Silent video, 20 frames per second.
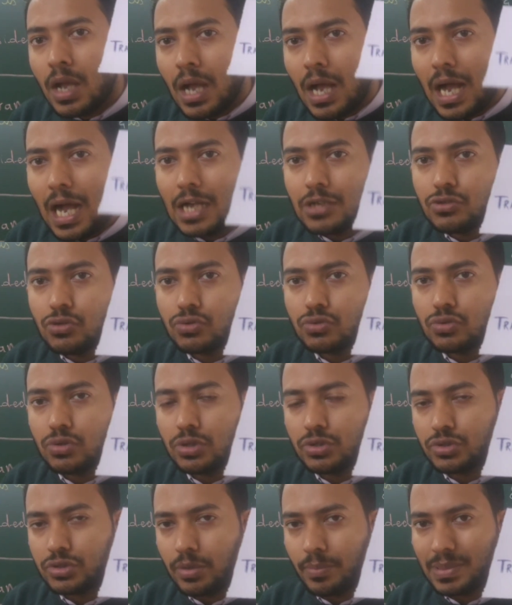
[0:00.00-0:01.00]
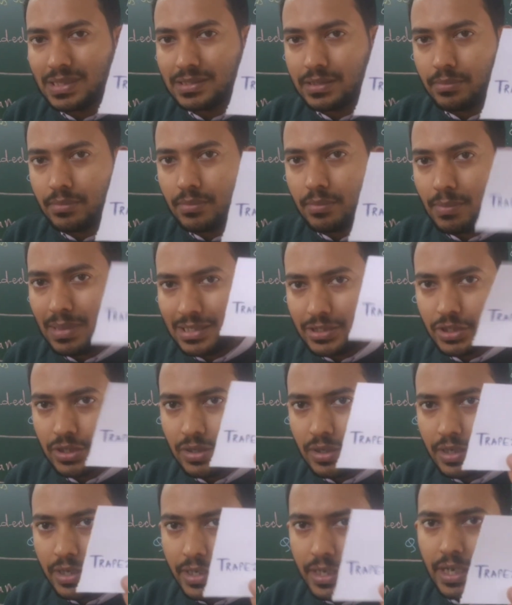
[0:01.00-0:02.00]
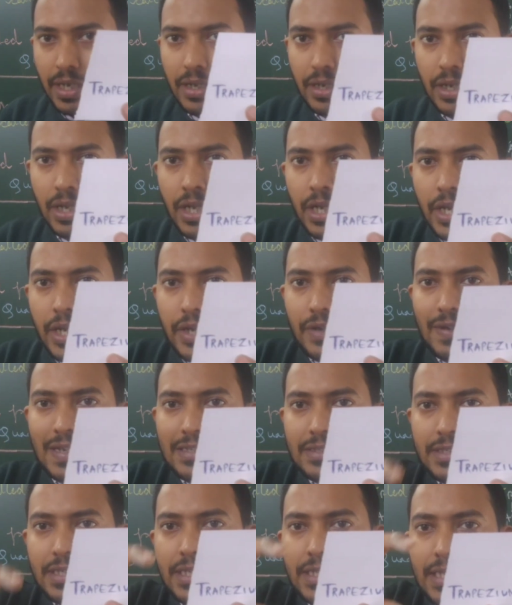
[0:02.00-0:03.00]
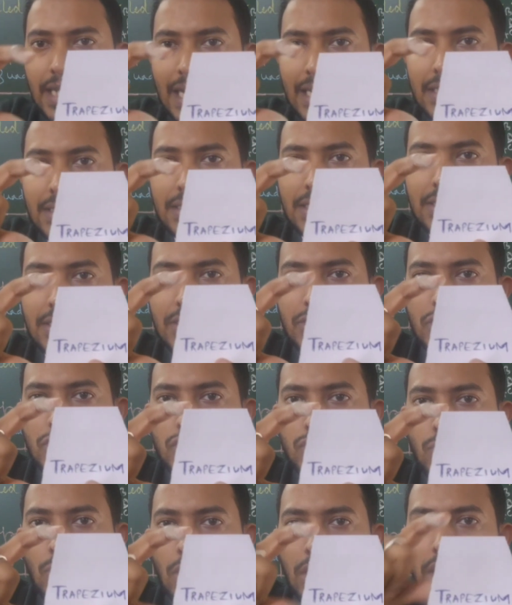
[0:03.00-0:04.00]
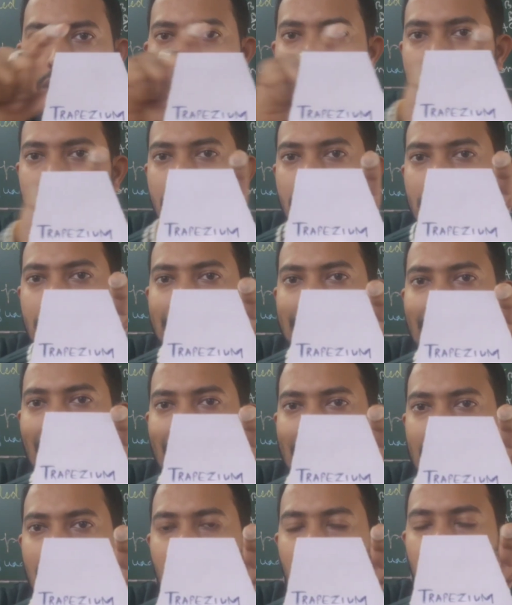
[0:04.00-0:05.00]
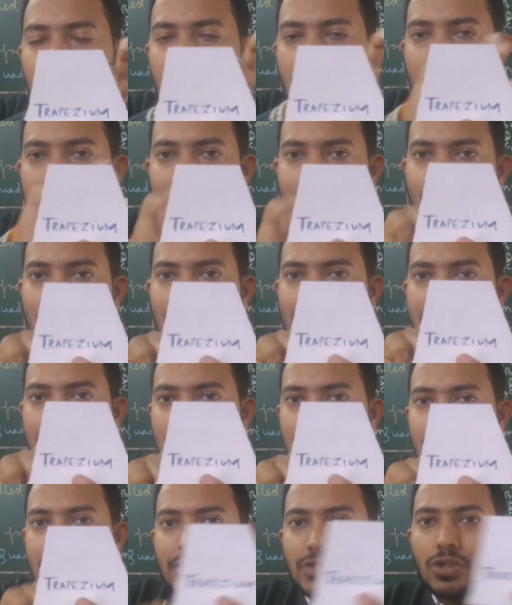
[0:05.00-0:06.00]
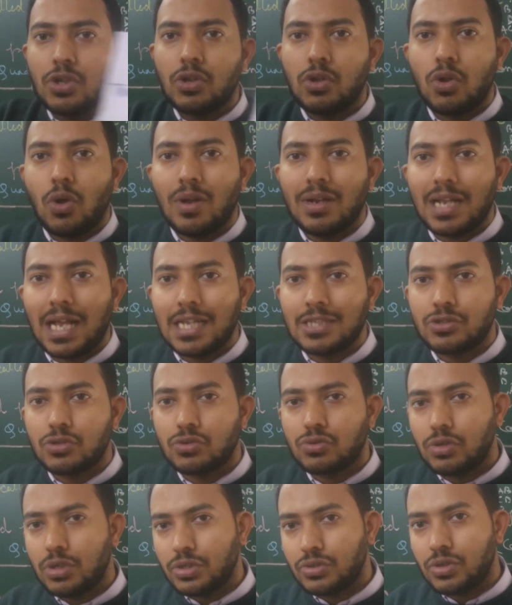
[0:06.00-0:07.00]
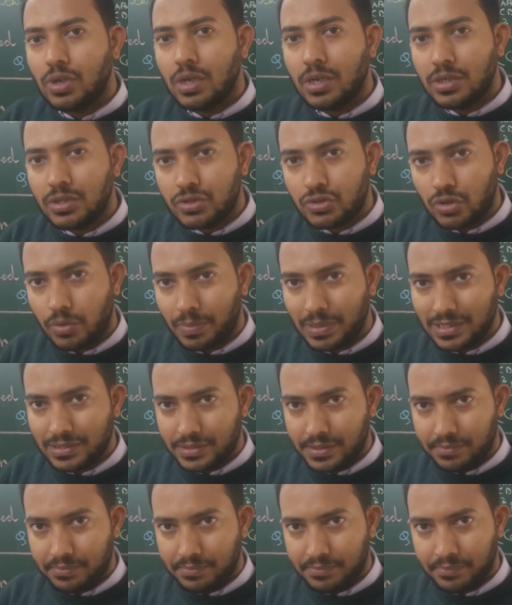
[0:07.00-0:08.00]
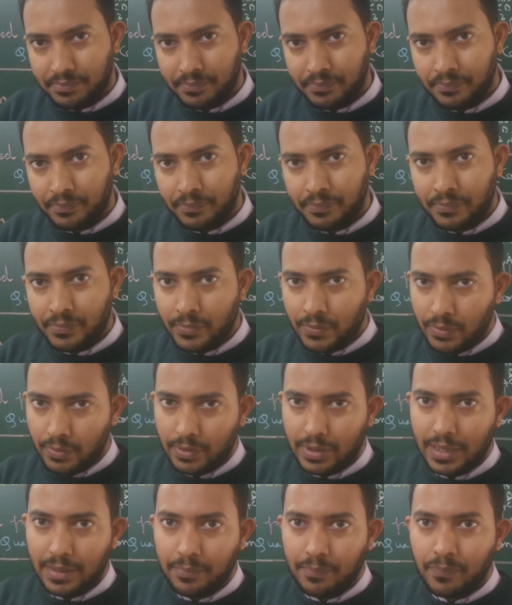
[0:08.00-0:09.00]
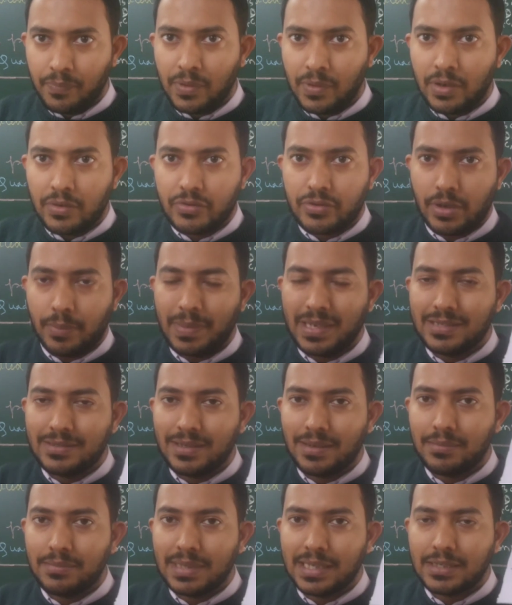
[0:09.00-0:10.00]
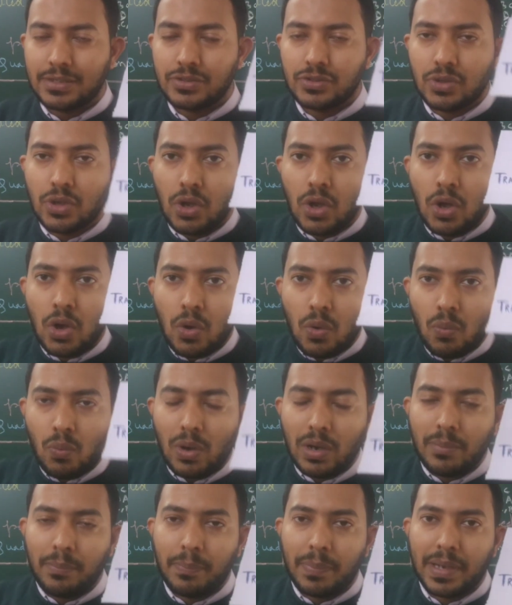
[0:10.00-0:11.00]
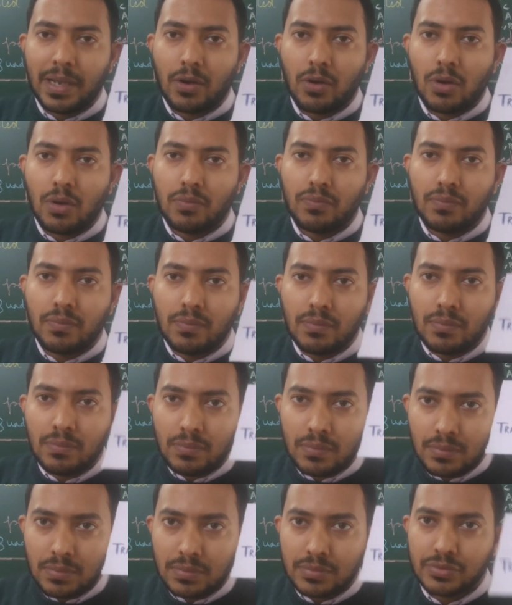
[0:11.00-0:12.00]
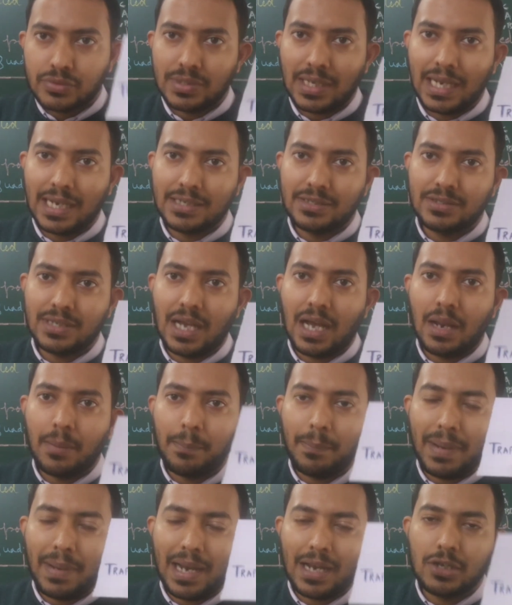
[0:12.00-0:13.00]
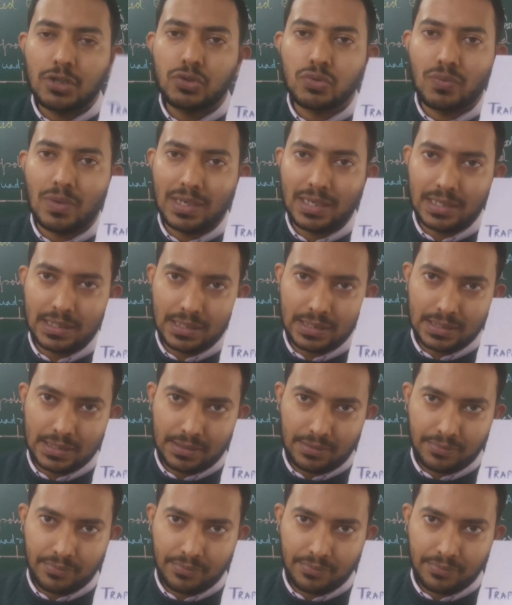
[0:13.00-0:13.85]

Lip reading: isosceles trapezium. But here you can see that this is smaller than this side. That means it is non-isosceles trapezium. Okay, trapezium means one pair of sides are parallel to one another.